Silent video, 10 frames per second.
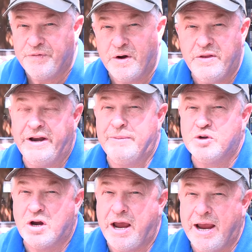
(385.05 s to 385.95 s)
fern that I'm
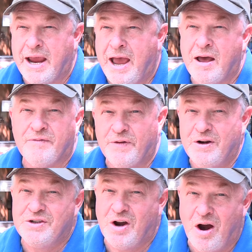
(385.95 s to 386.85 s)
trying out.
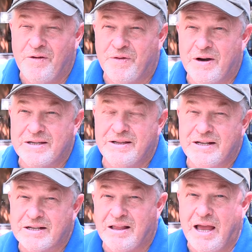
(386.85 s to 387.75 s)
Ferns are hard for us in
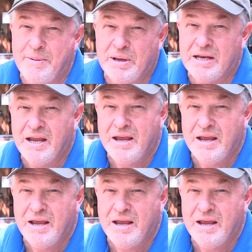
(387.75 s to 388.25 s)
this climate,